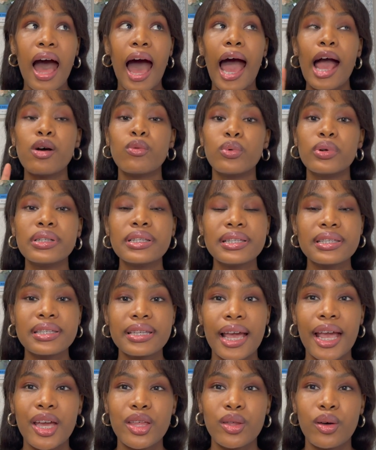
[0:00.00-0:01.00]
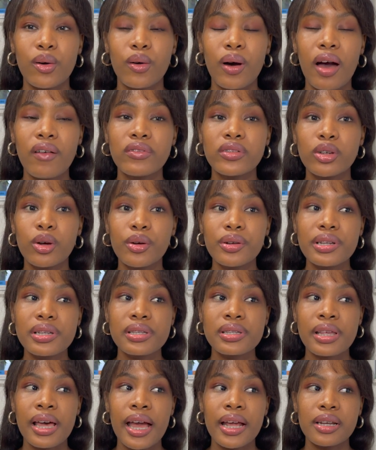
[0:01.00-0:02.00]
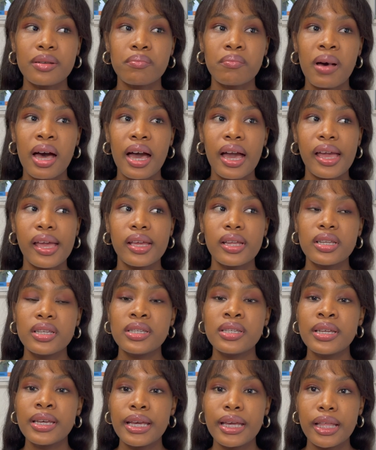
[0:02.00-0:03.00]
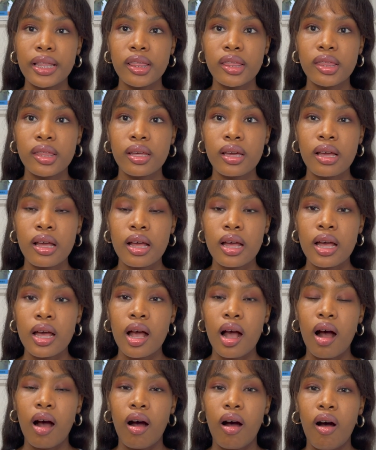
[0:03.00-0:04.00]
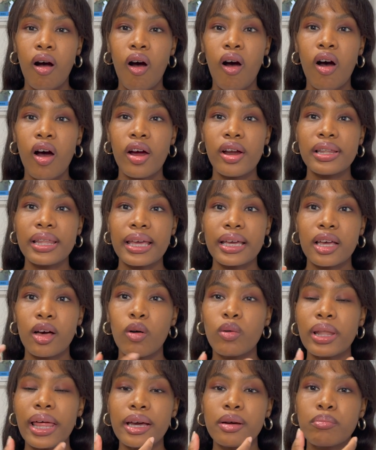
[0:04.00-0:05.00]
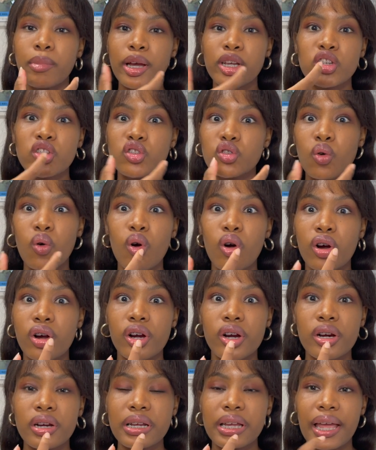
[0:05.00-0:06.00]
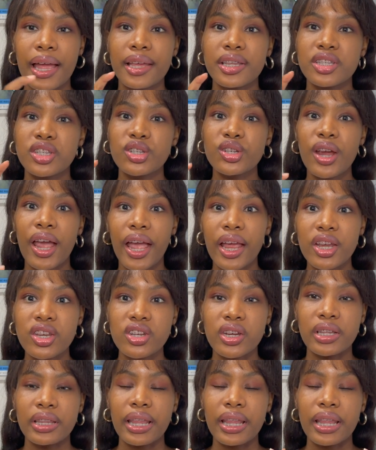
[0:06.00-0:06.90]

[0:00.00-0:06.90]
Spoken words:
I will say though, I've noticed that my teeth are like, or like my jaw is changing.